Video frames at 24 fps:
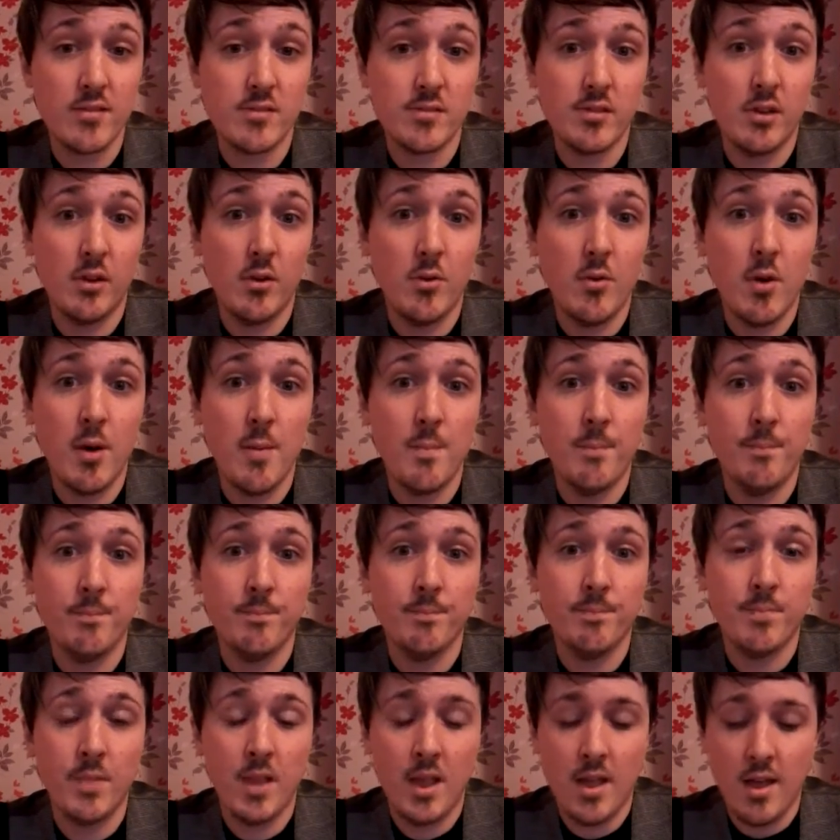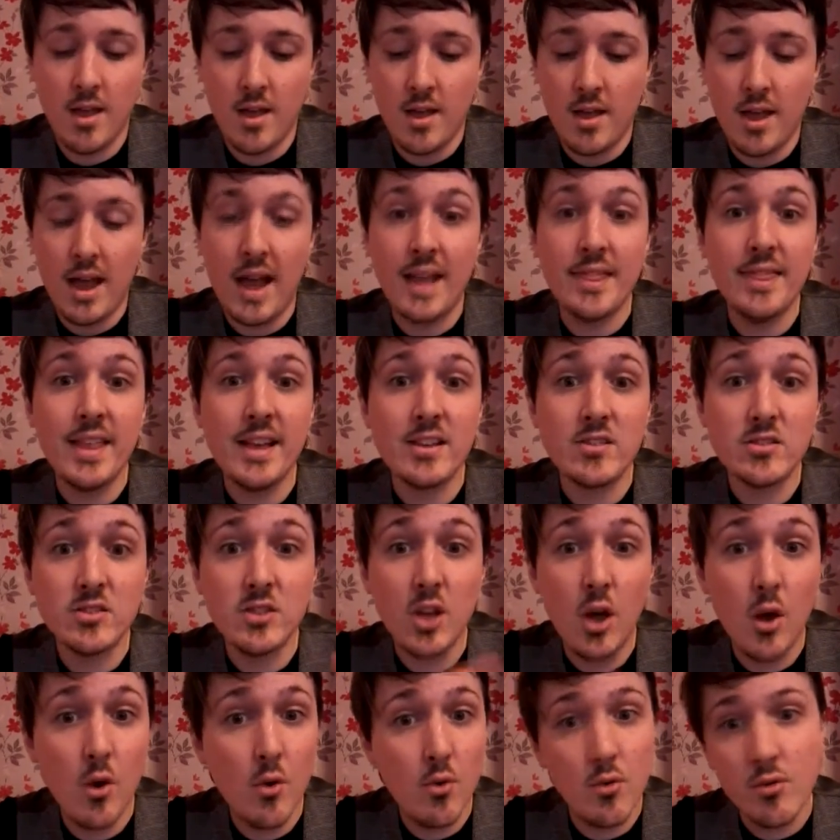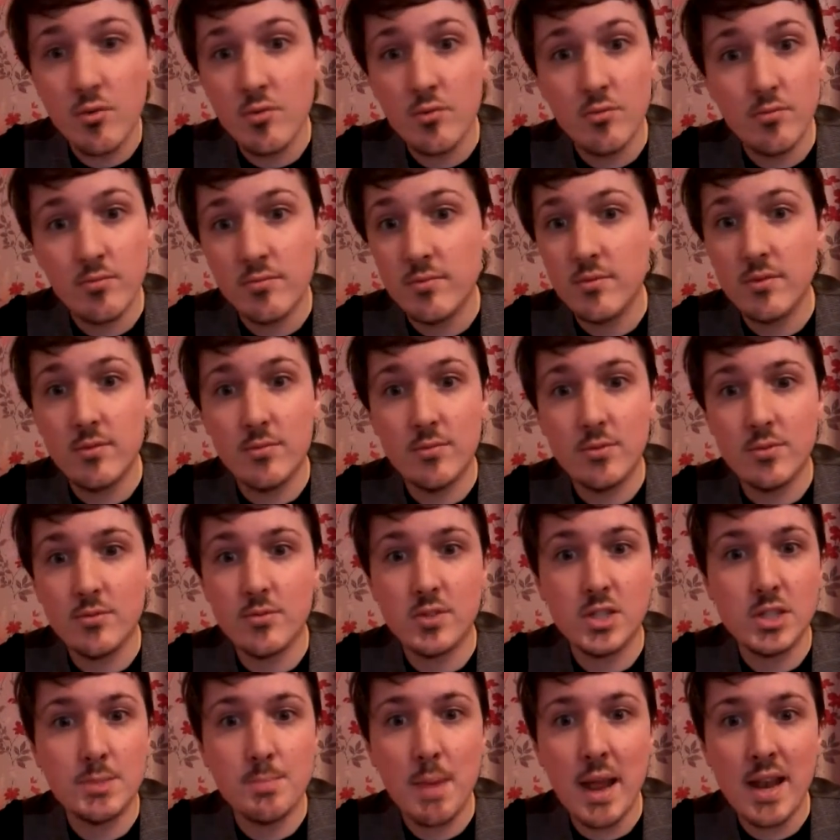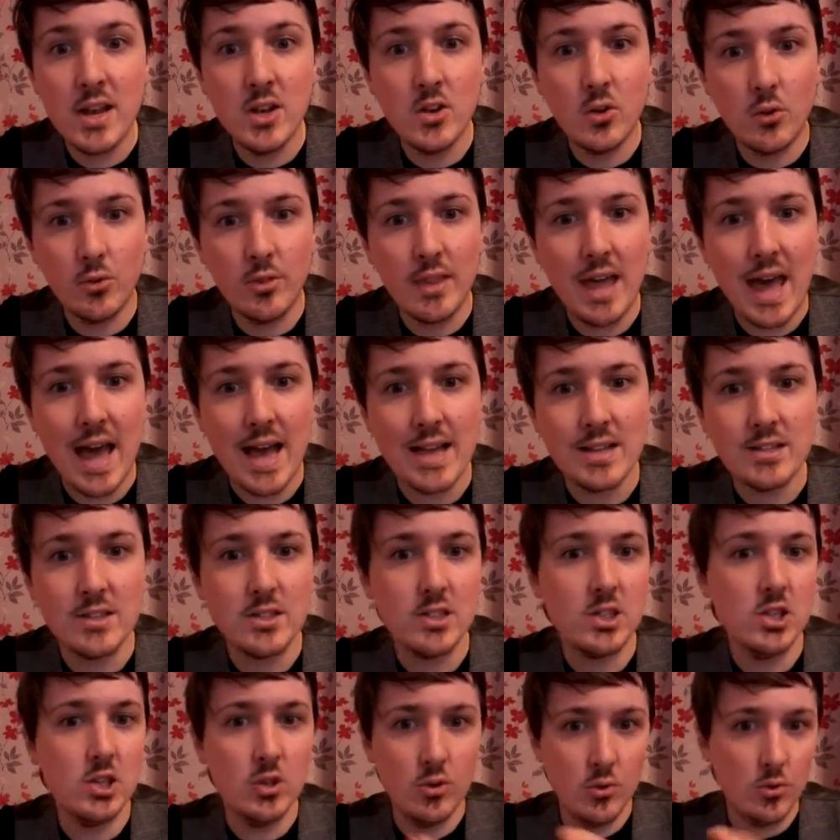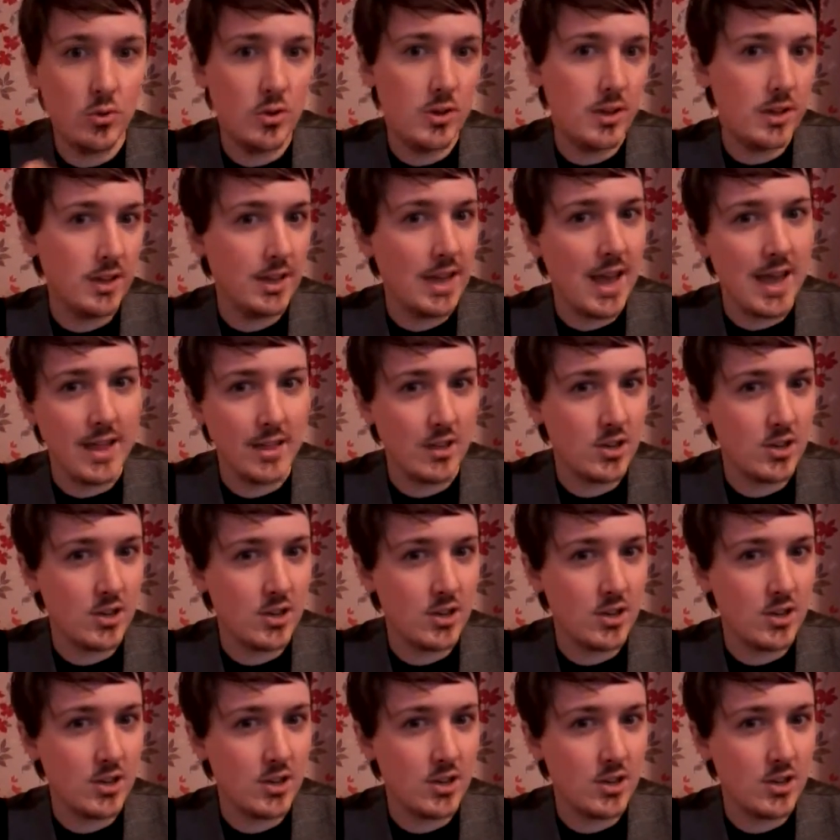So and there's no spend on that, so you can get the